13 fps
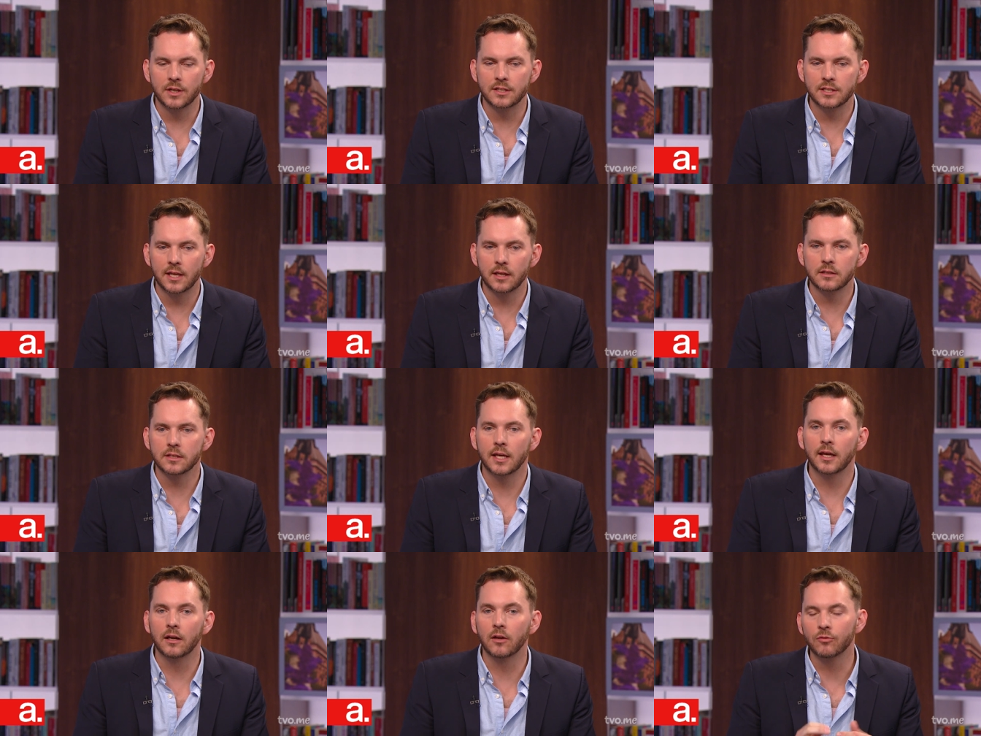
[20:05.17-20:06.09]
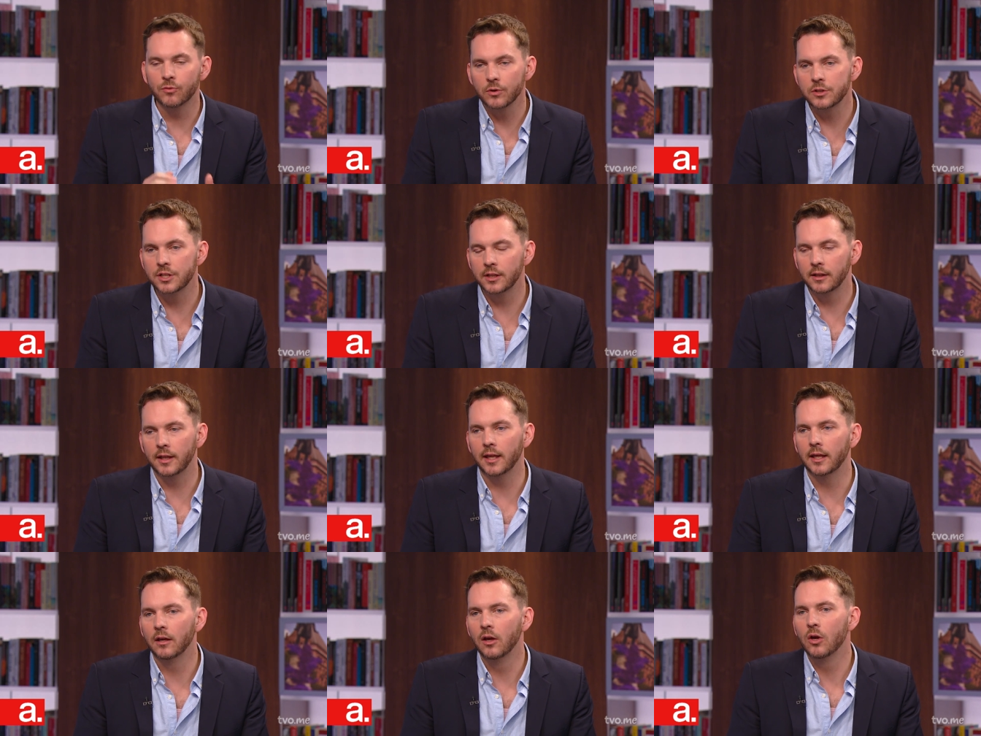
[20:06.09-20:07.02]
consent. And
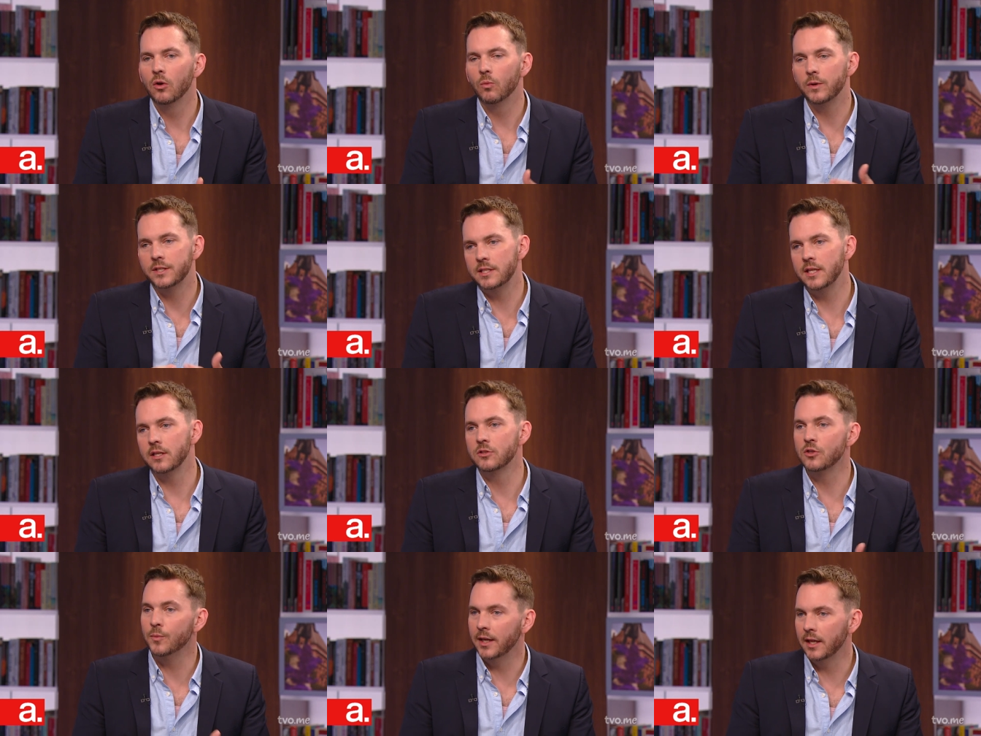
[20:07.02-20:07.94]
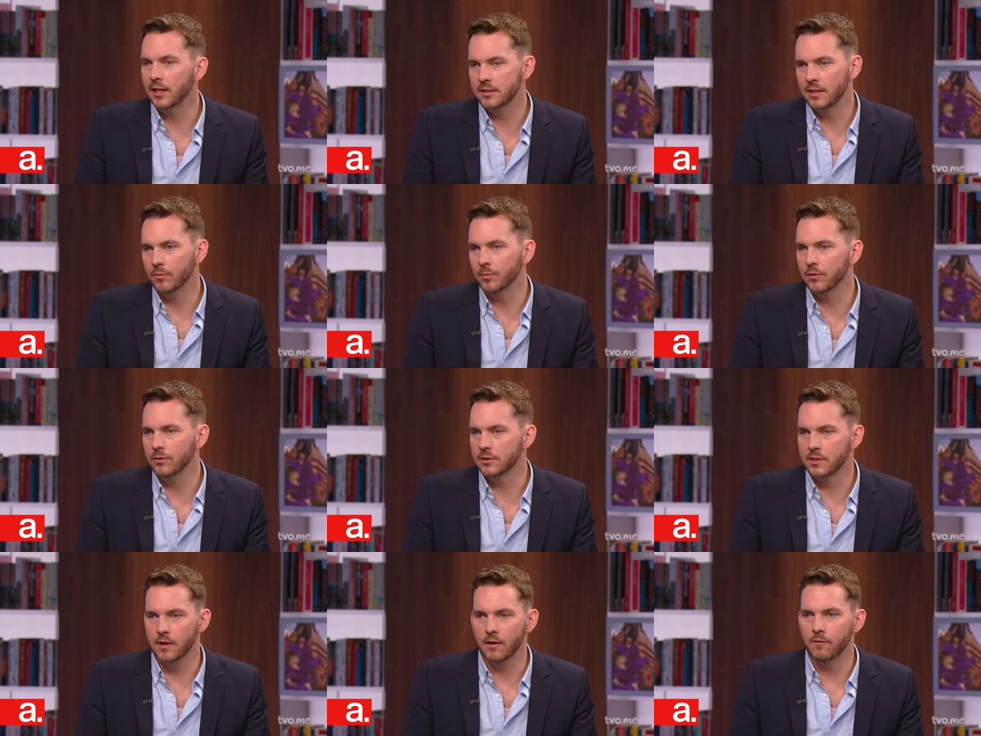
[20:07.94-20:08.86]
unfortunately, we see too many
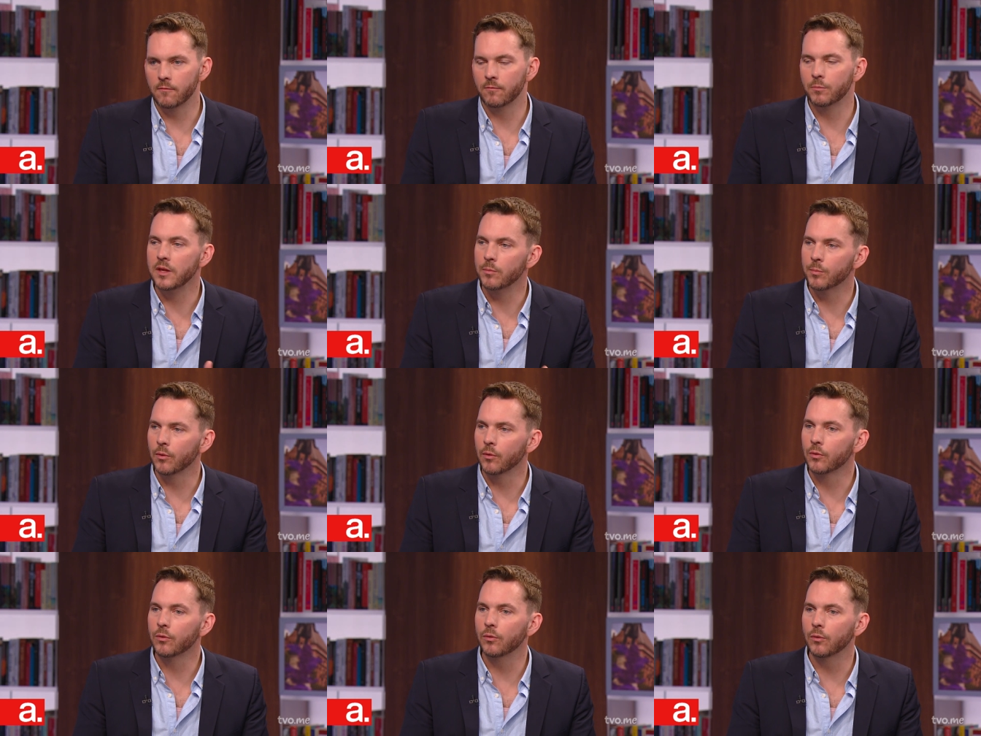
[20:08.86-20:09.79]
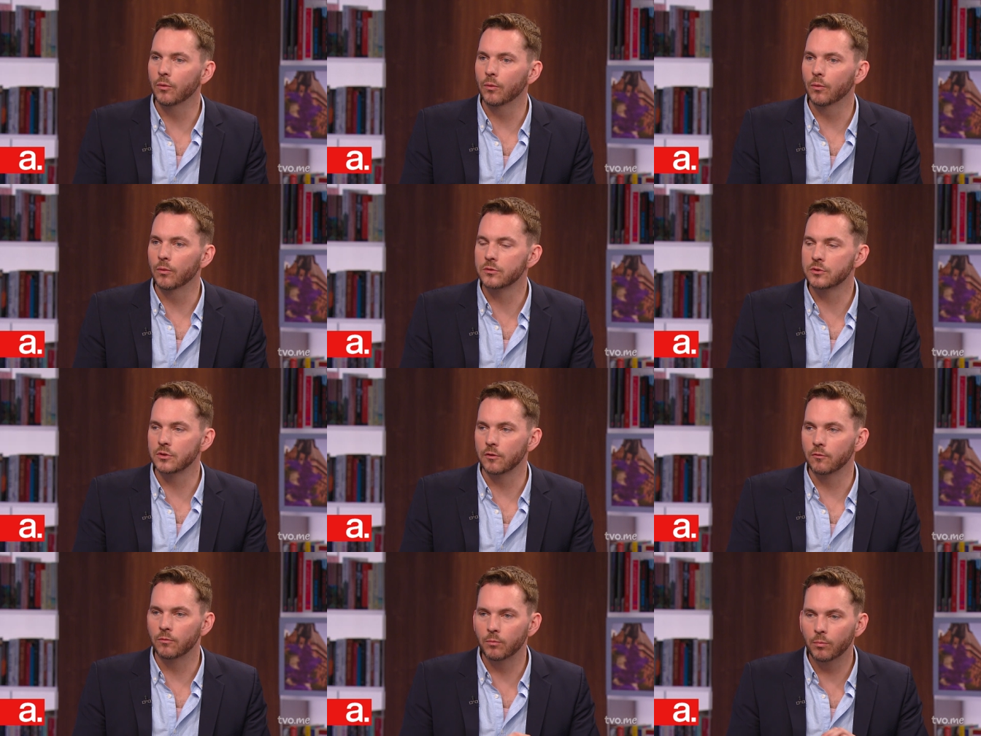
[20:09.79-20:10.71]
examples of people who sort
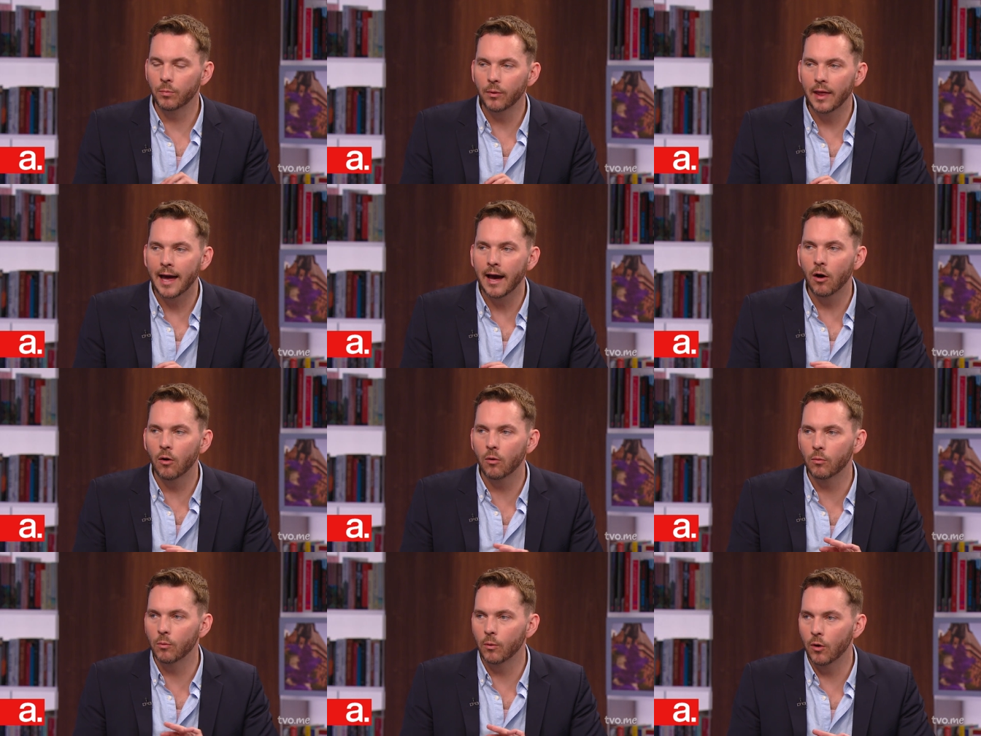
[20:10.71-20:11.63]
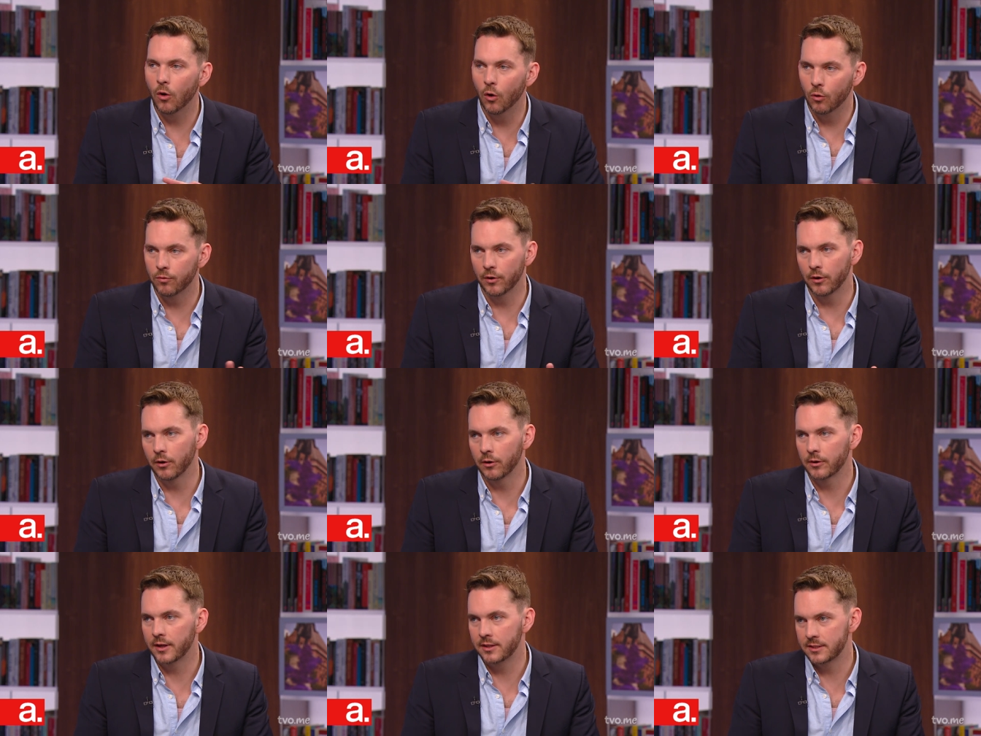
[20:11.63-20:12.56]
of plow
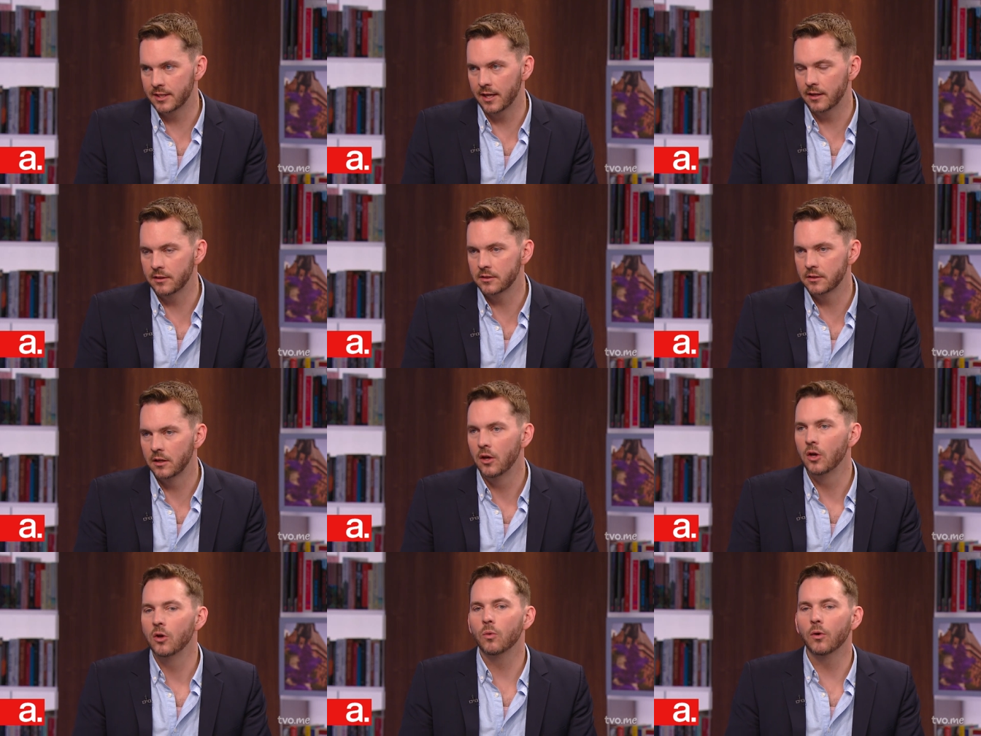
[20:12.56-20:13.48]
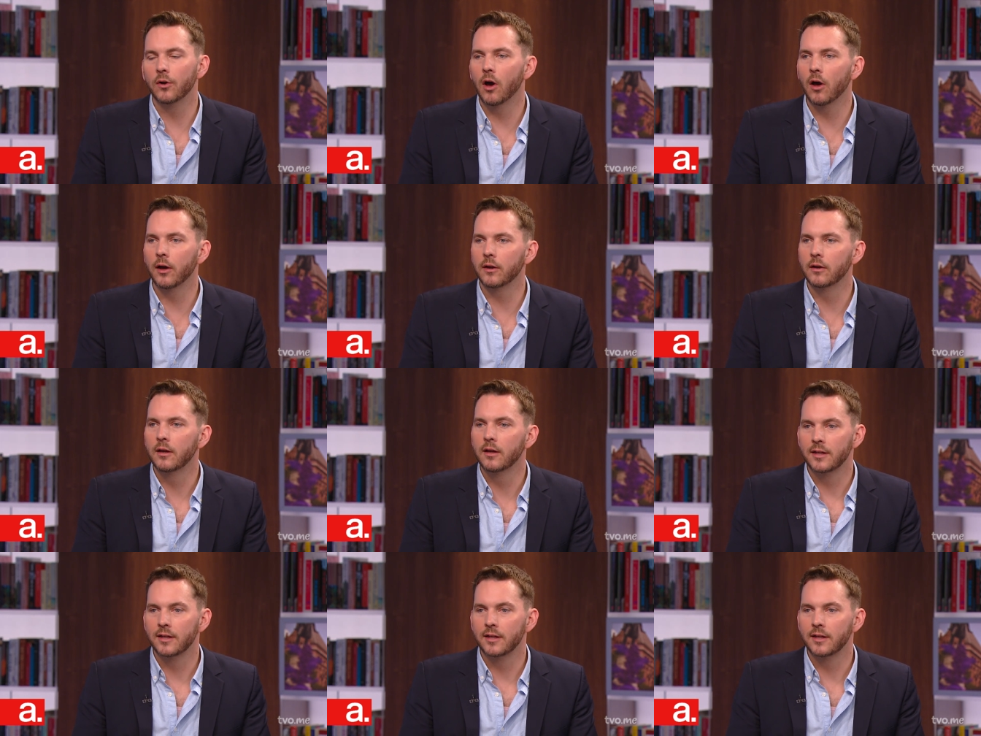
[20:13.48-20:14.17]
over consent, who are not,